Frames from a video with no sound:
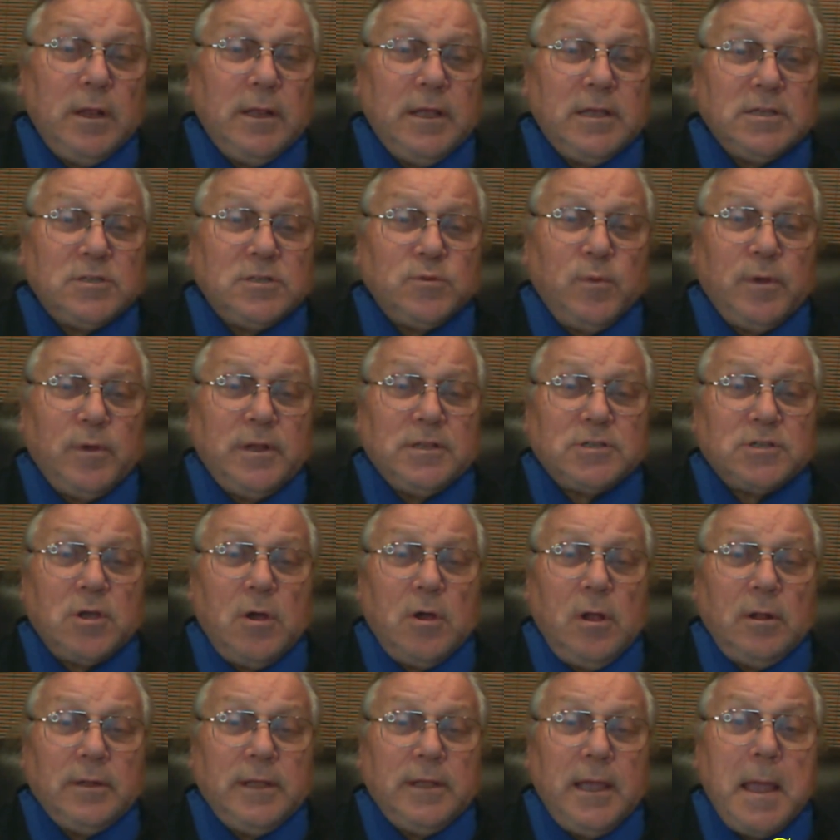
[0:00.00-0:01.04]
as what is
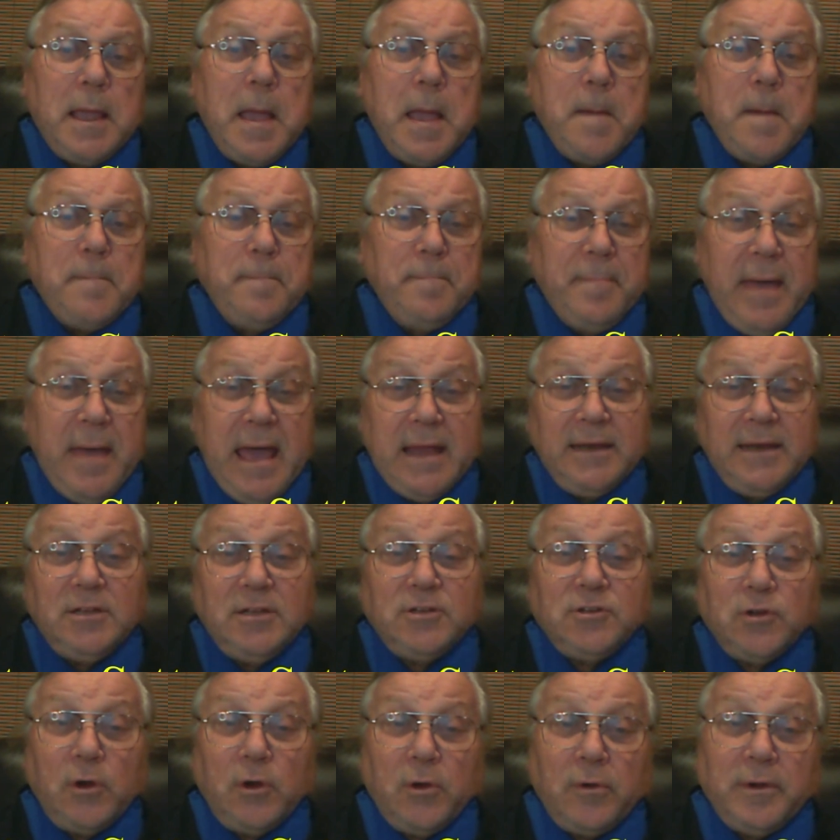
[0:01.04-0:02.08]
called a
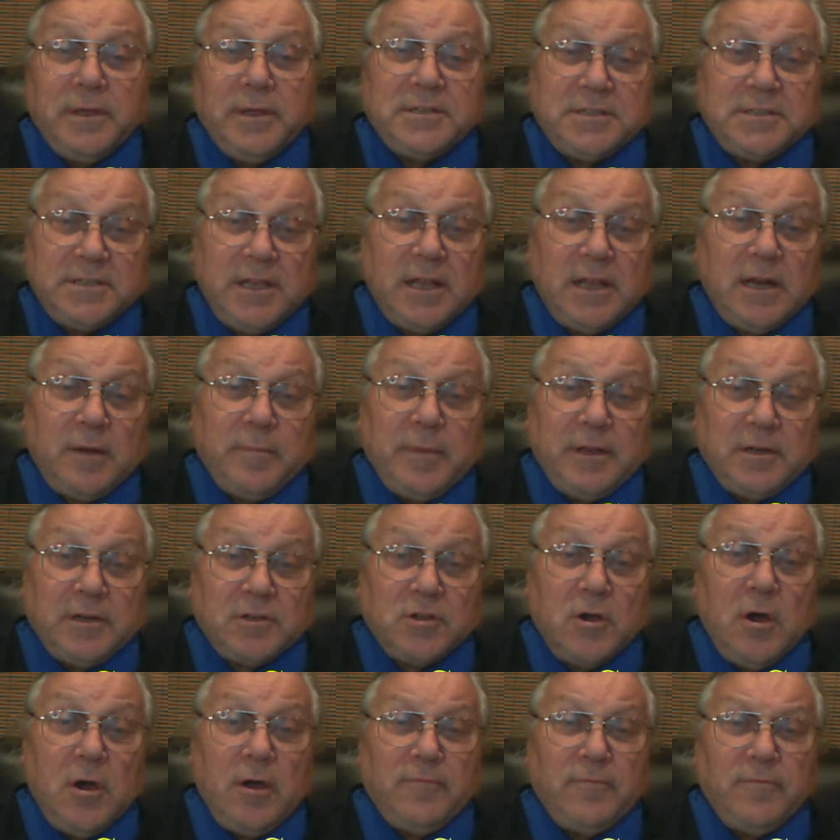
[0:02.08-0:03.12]
Mandatory Settlement
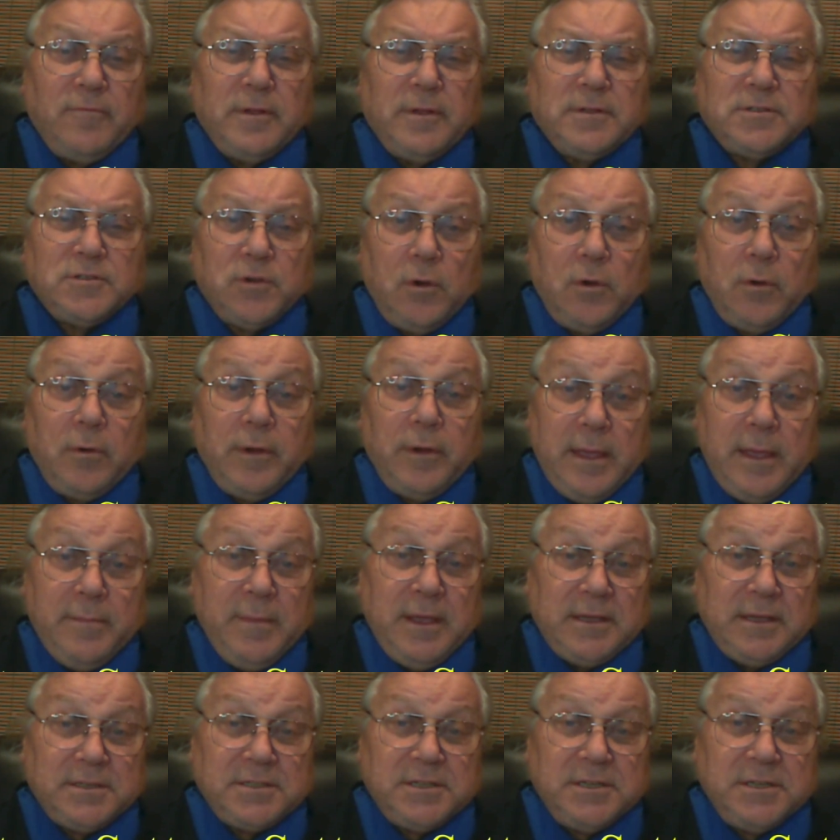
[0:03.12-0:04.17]
Conference, or
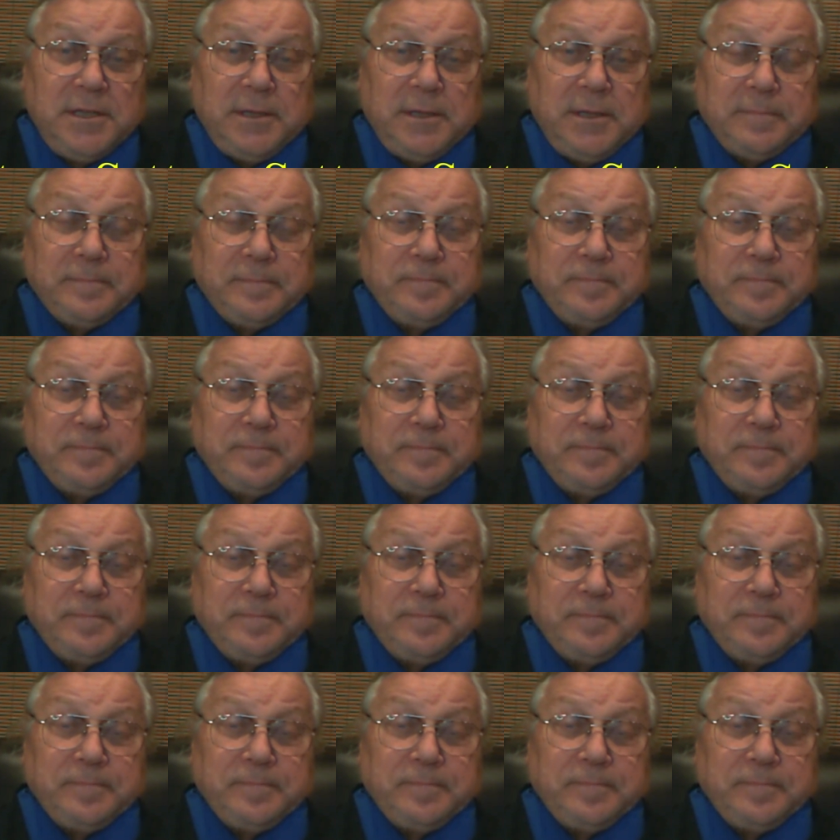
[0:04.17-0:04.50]
MSC.